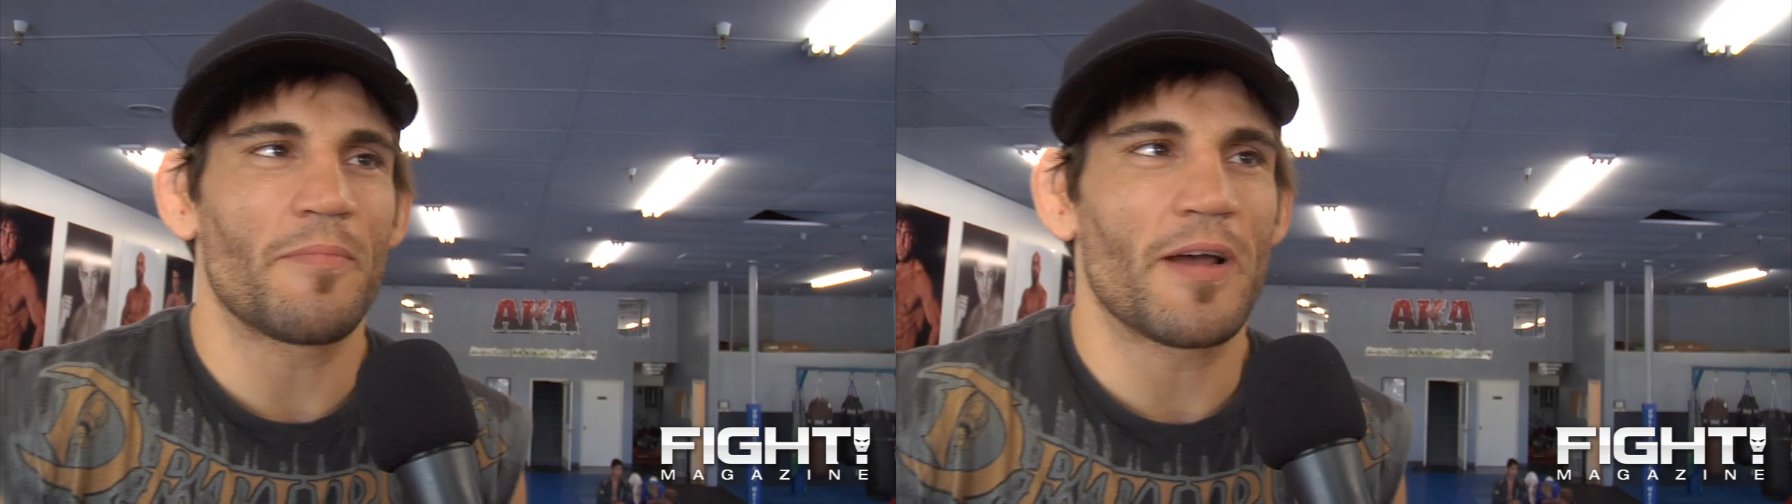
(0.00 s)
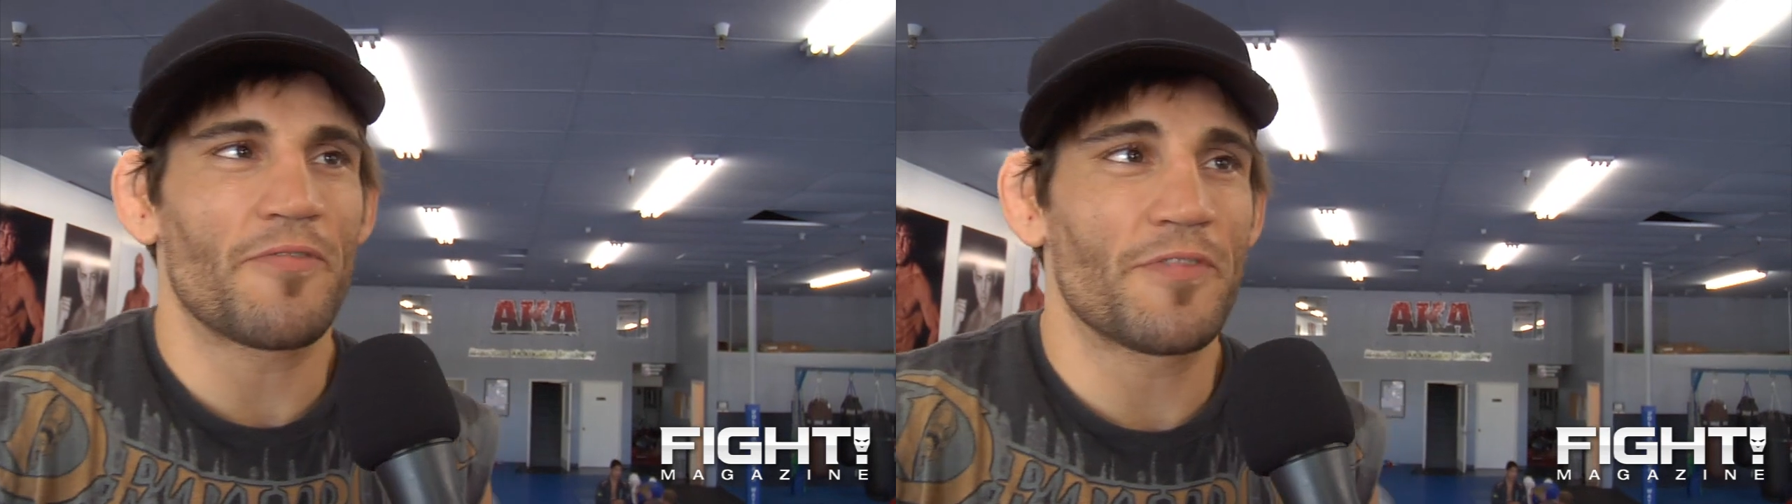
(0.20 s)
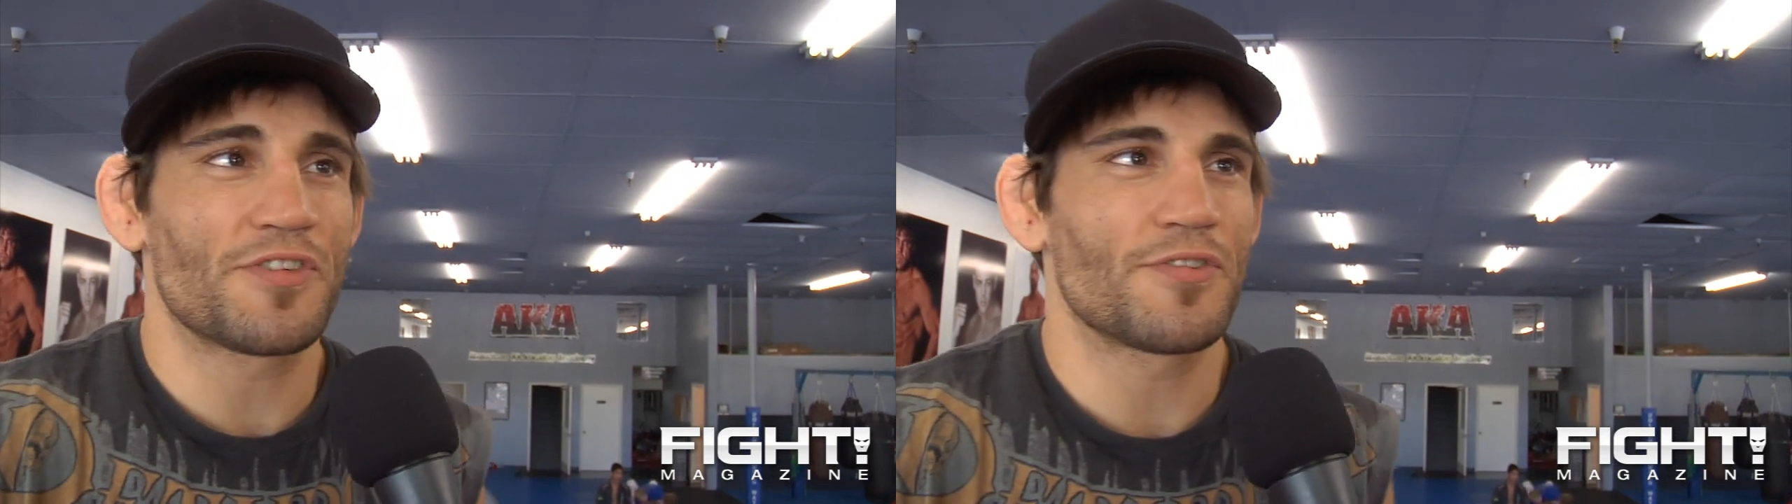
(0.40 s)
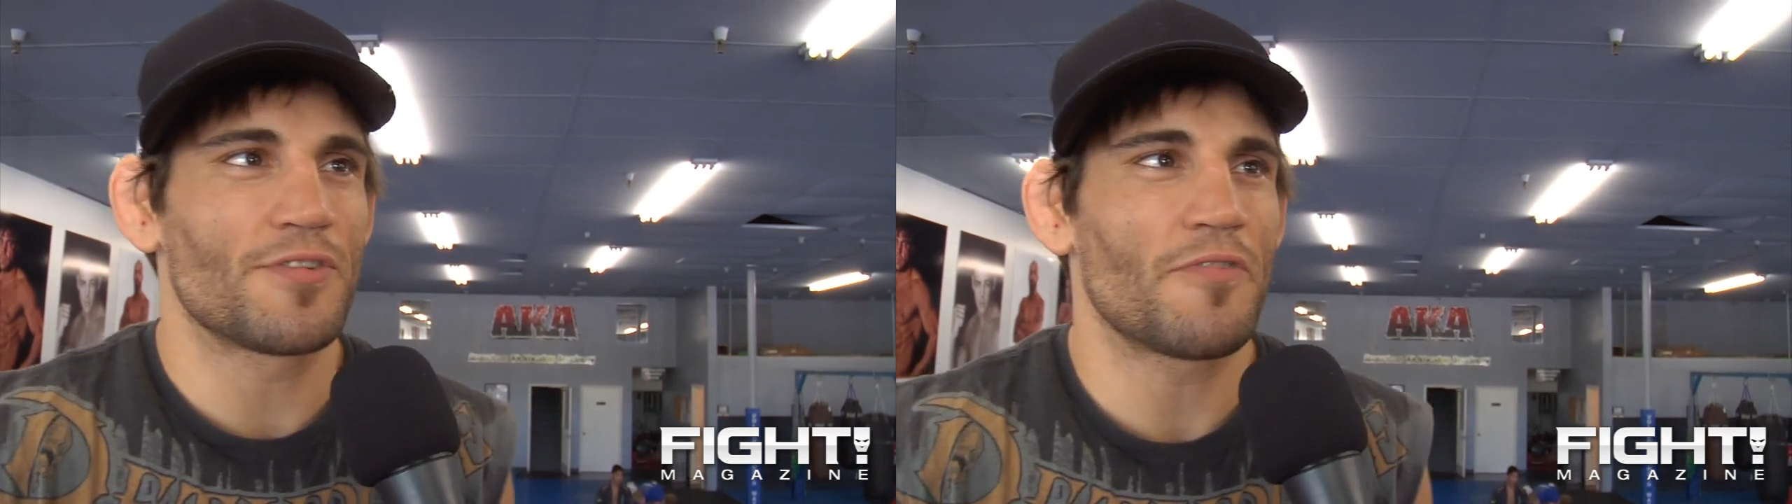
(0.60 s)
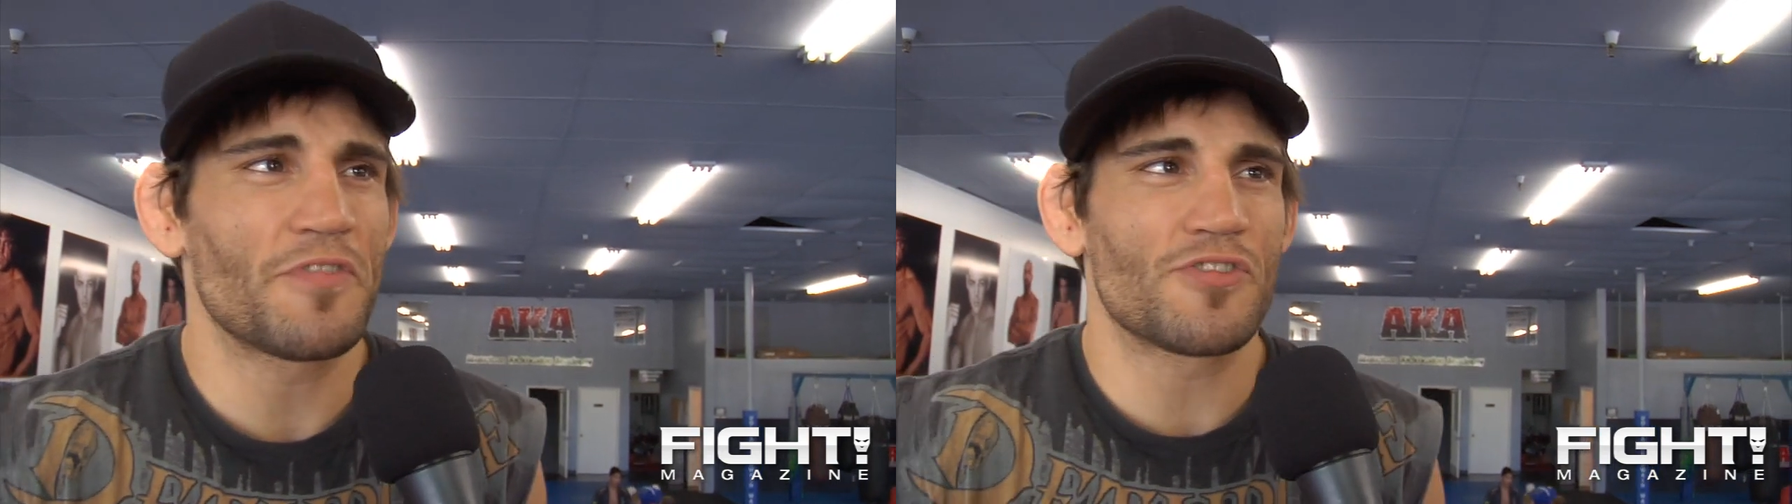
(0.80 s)
my
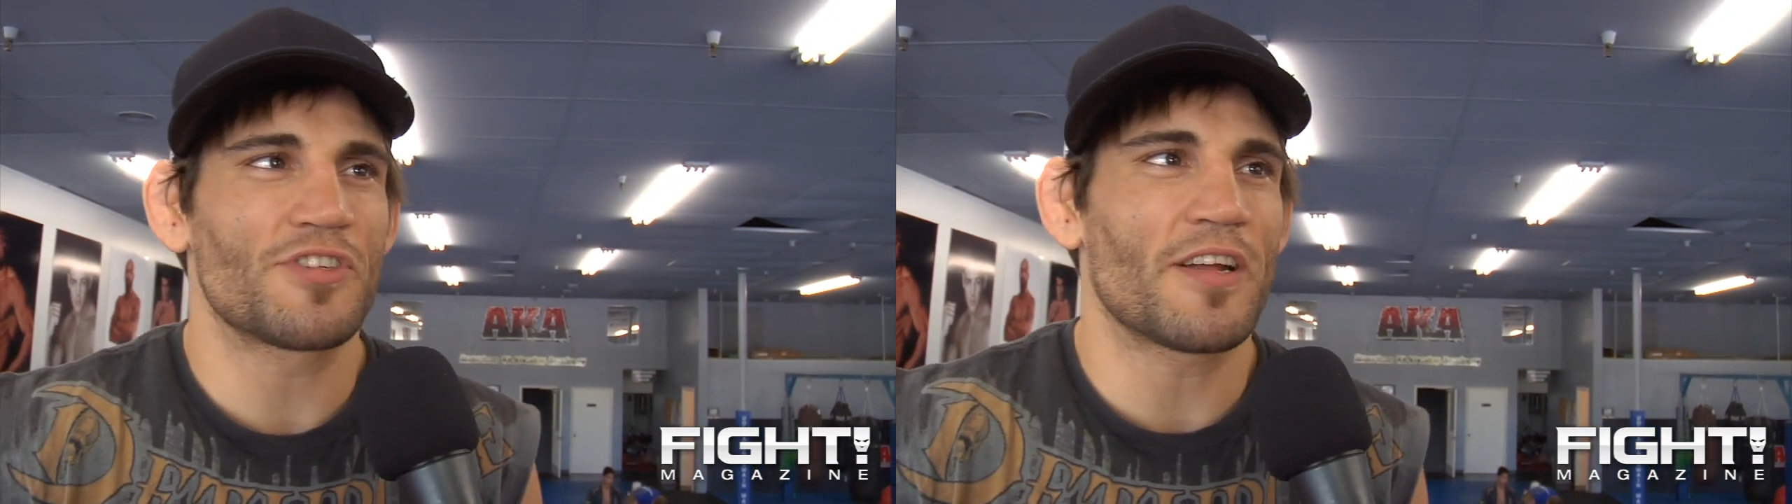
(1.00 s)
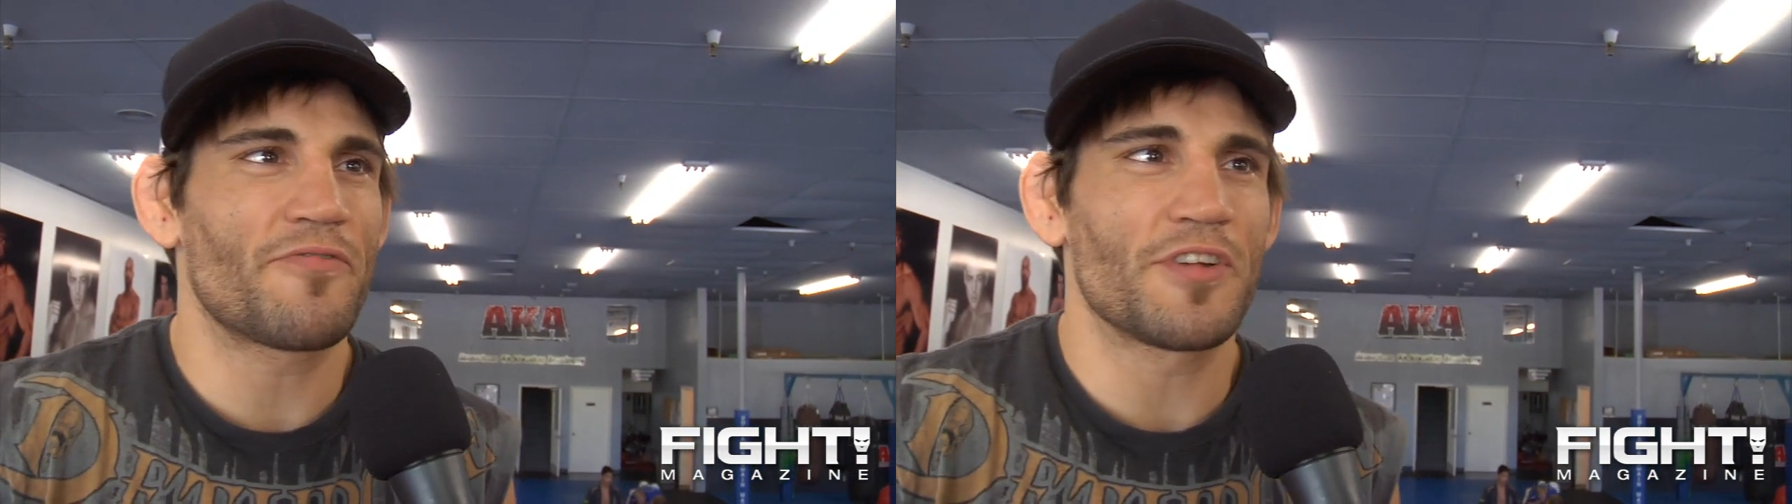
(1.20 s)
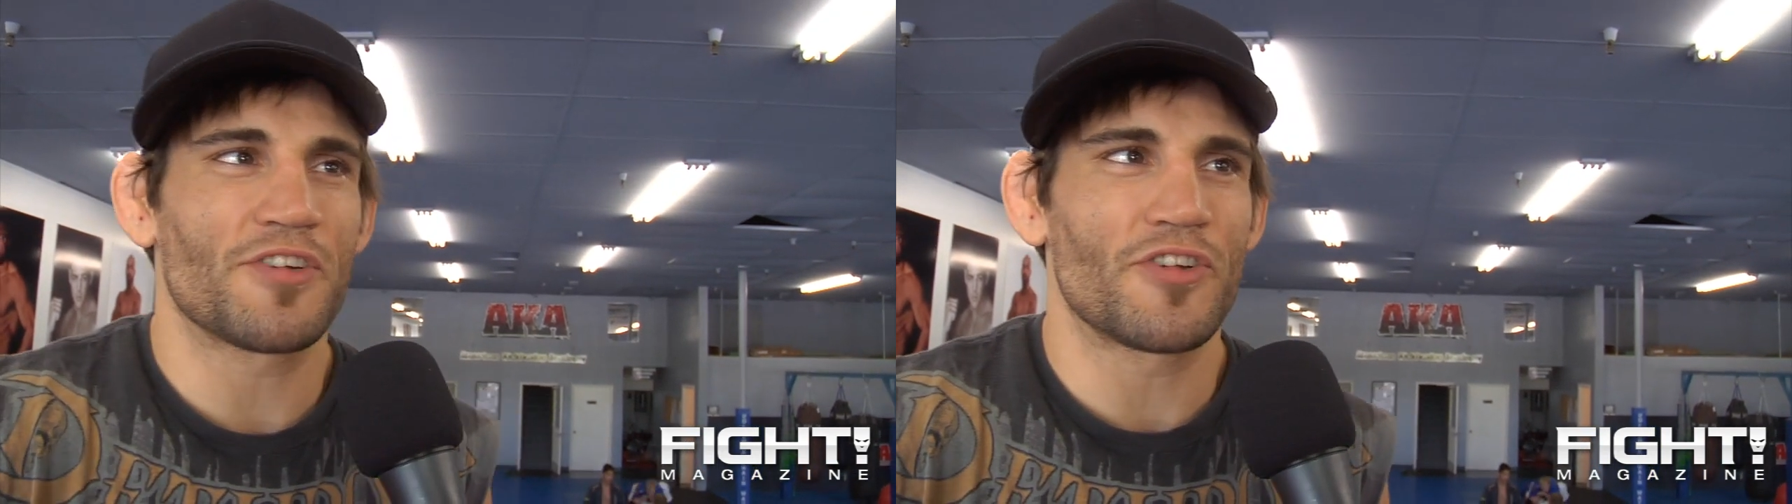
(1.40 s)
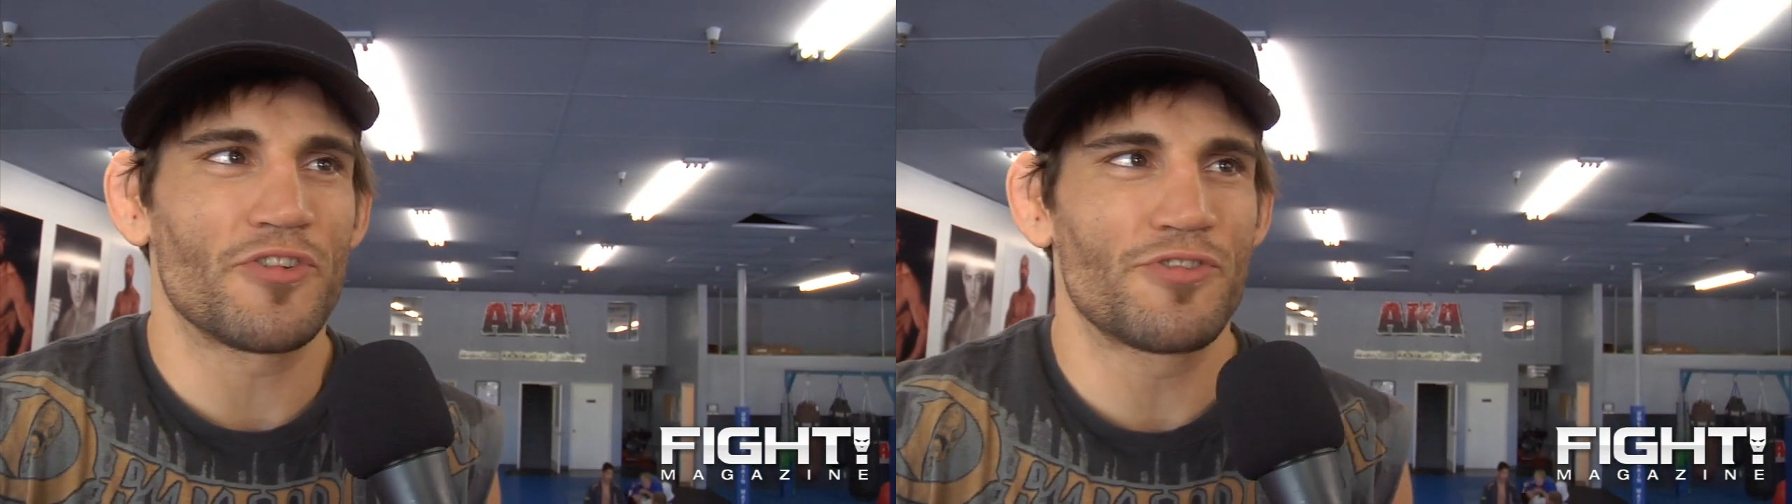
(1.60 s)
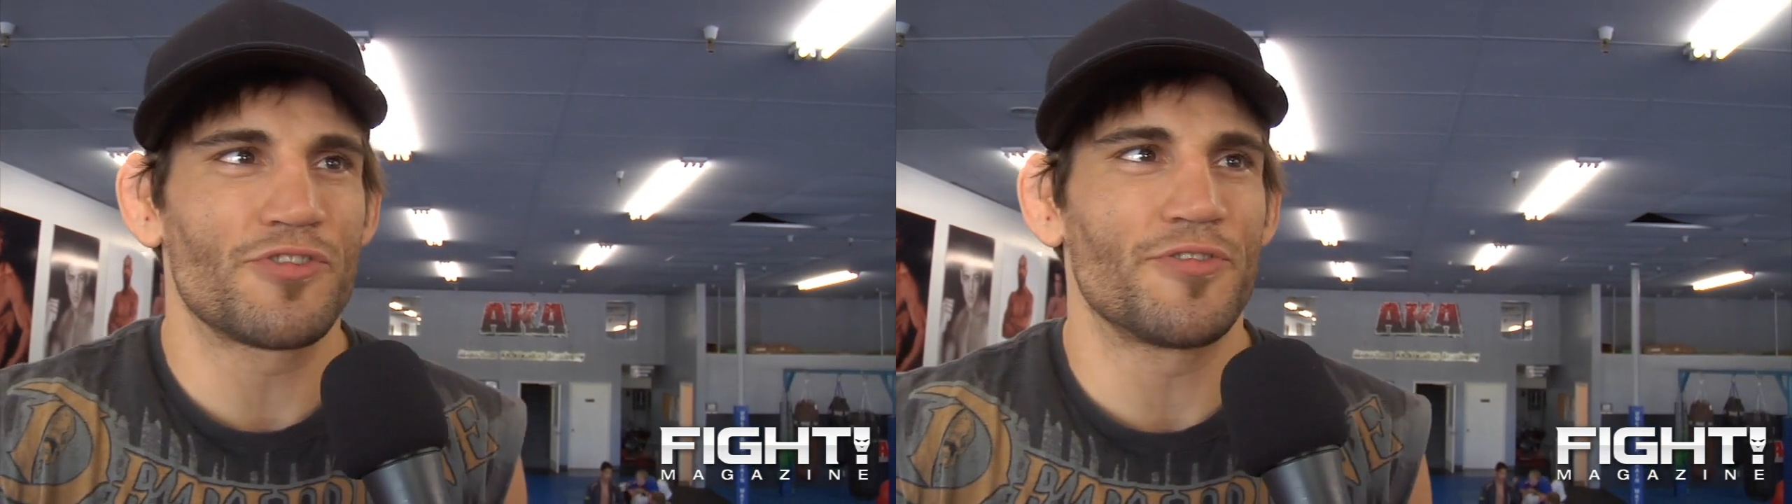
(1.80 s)
official Jon Fitch on
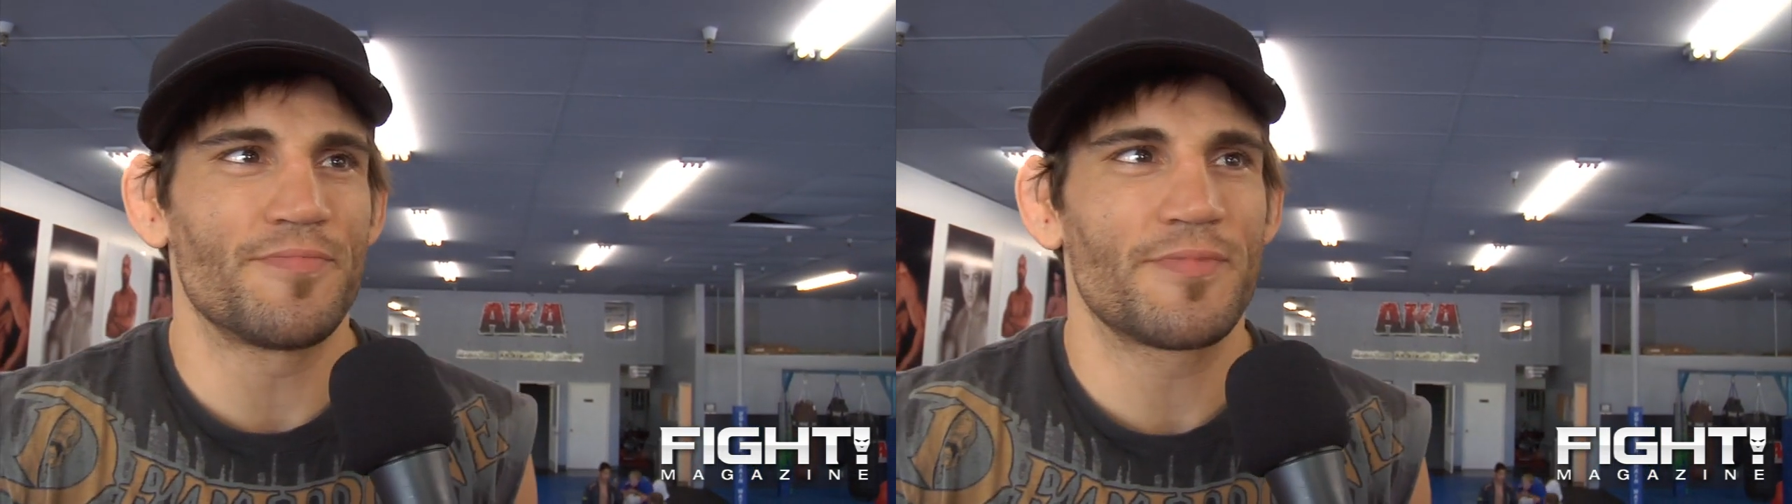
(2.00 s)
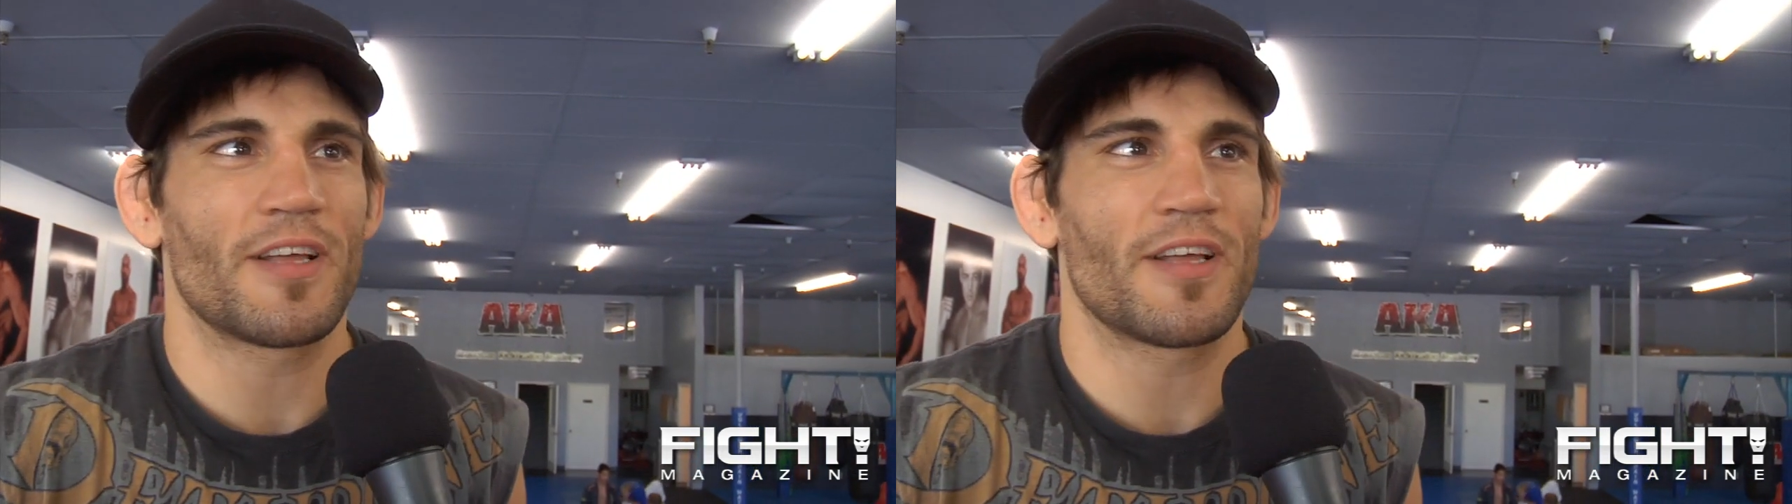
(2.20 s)
YouTube.